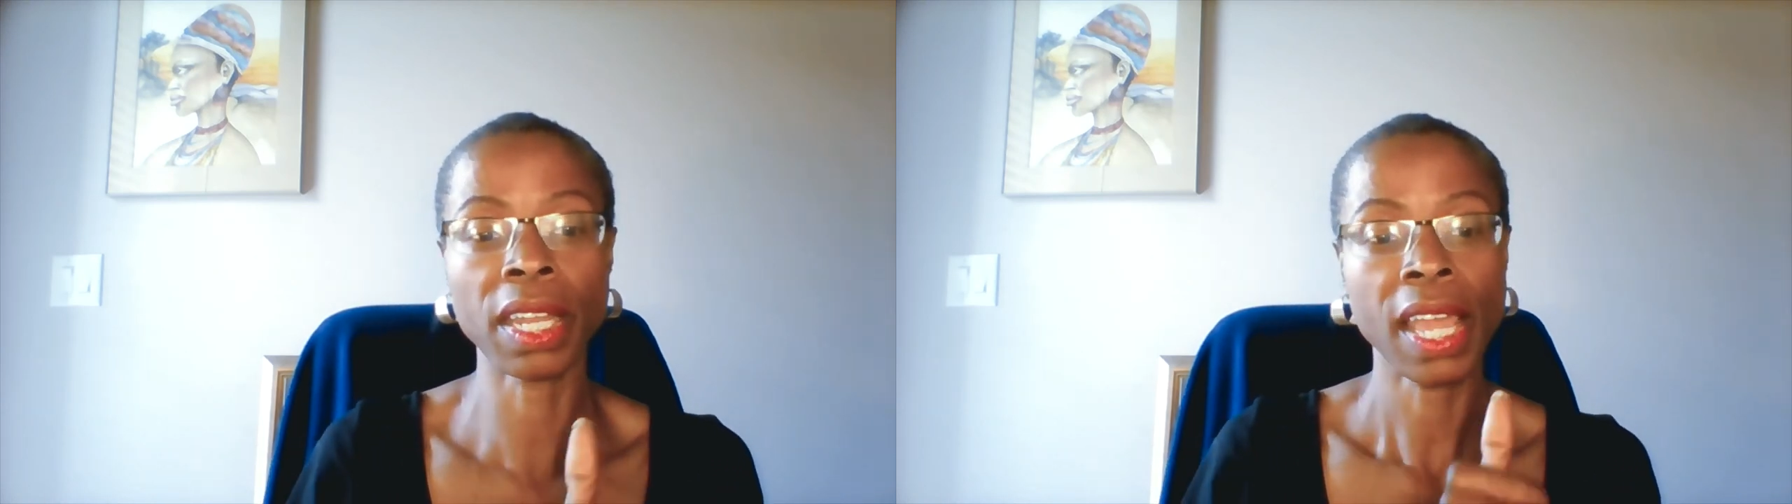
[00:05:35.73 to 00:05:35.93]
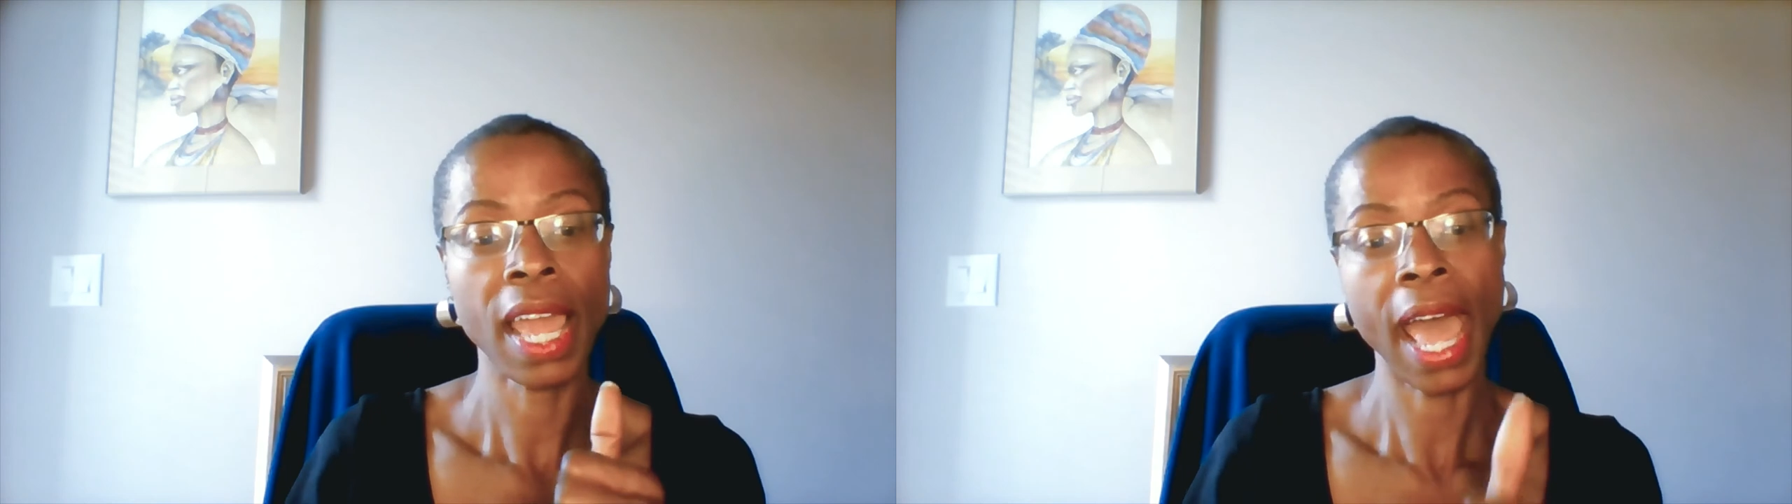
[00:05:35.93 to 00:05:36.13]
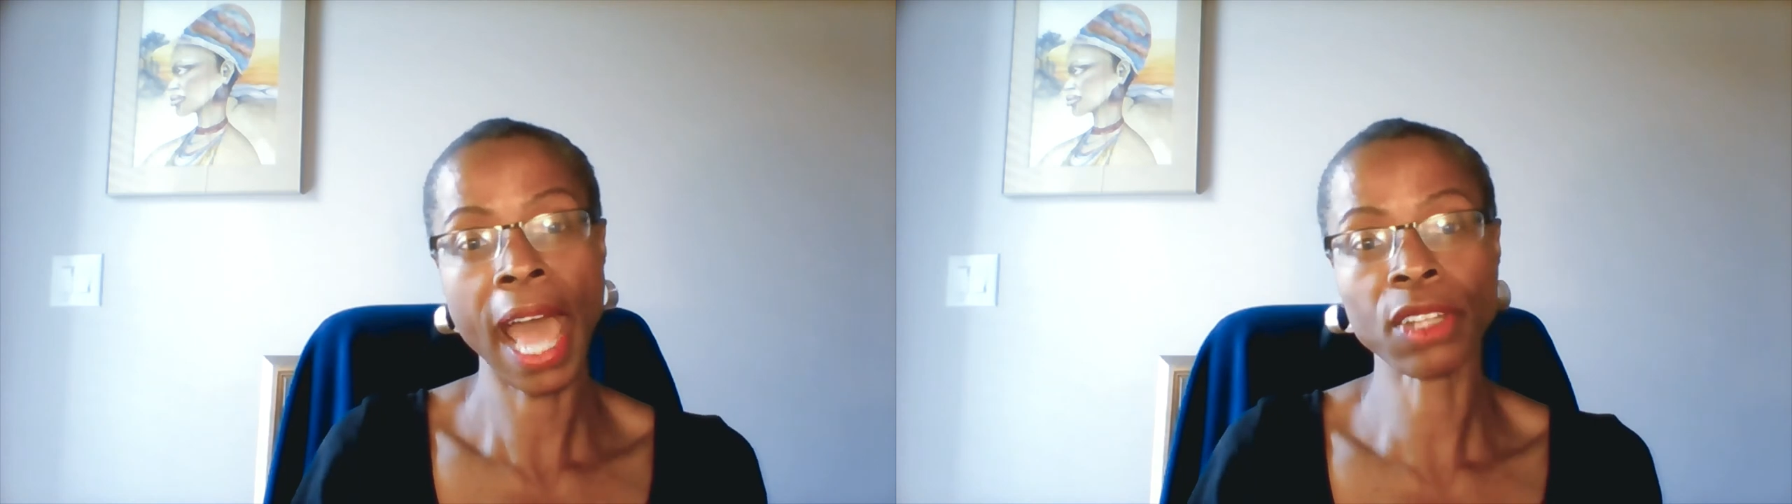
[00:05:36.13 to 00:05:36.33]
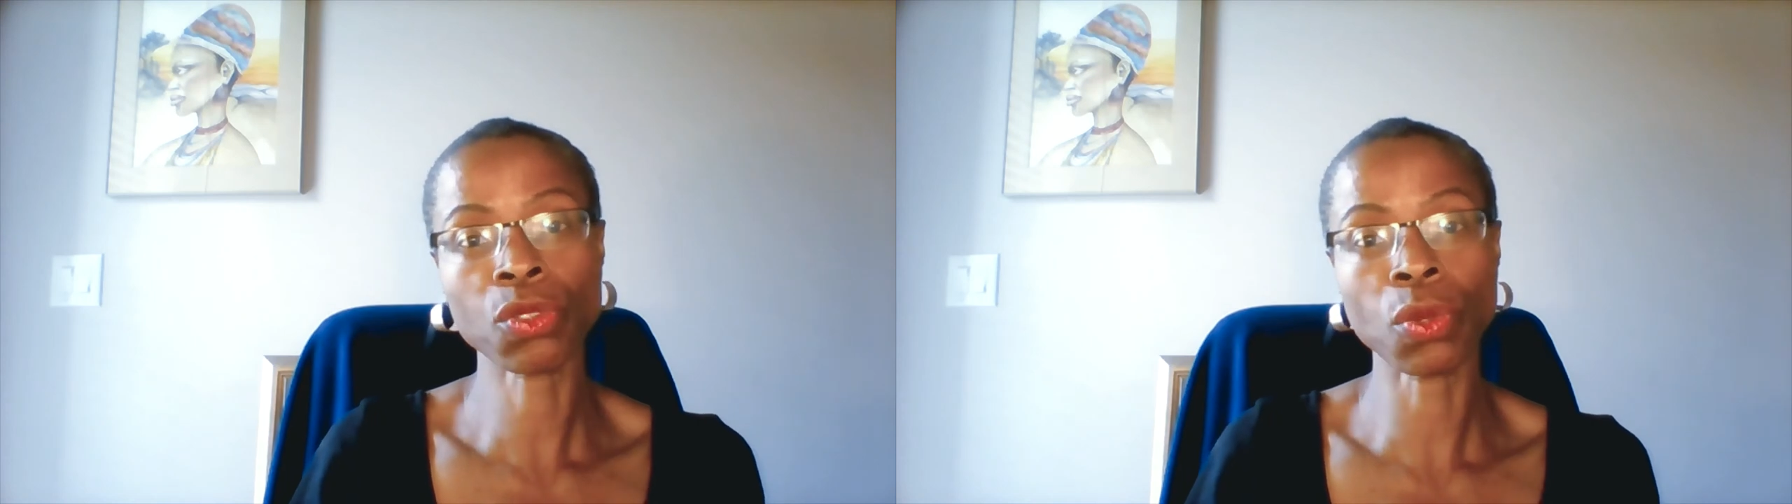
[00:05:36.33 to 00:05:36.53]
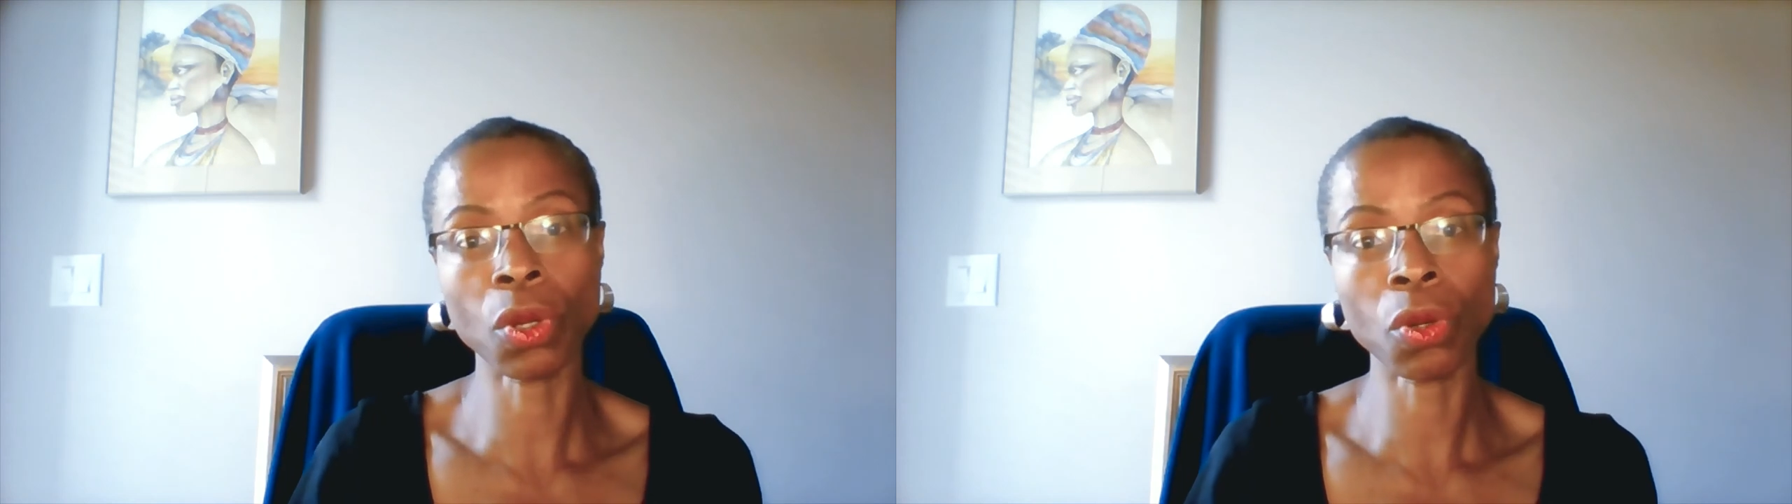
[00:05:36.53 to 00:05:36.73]
an
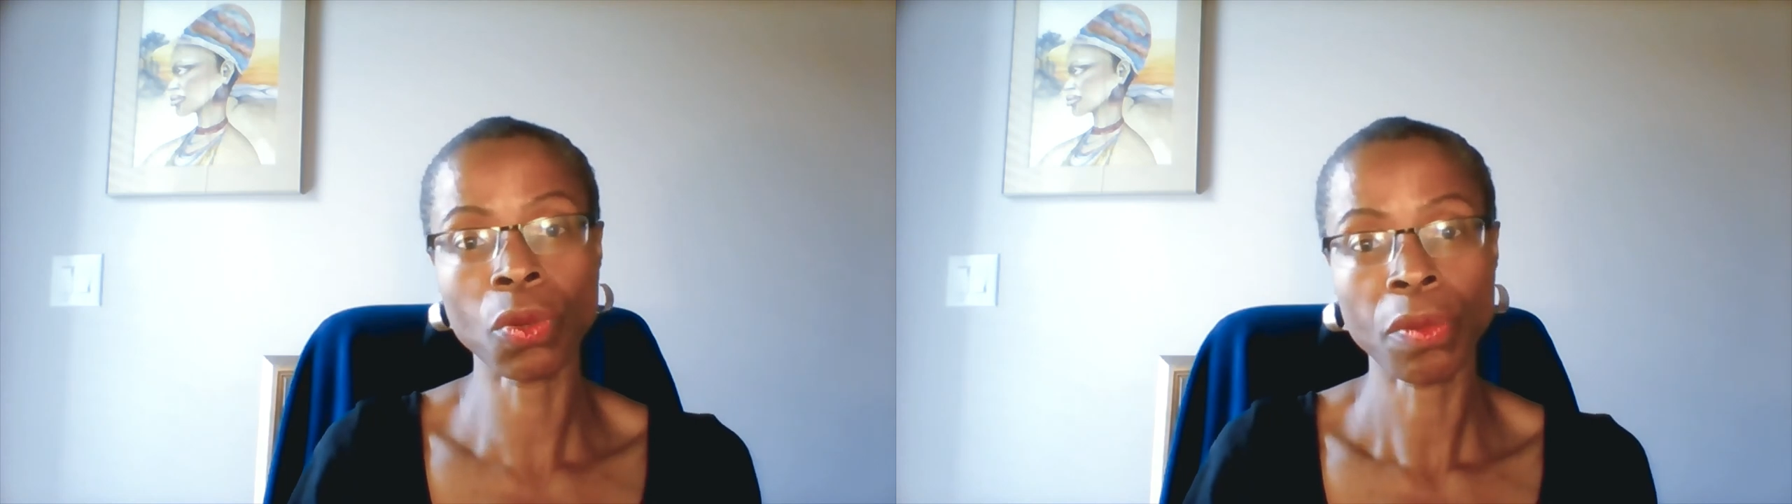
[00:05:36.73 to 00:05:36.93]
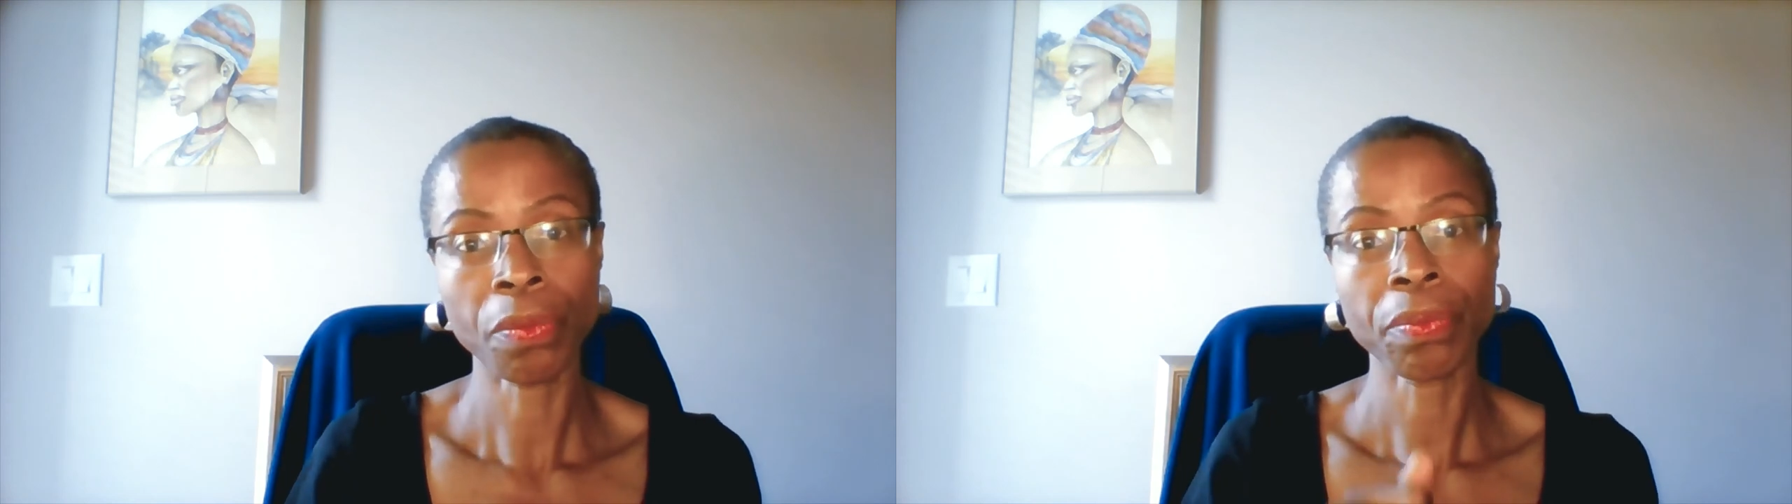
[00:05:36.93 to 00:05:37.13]
actual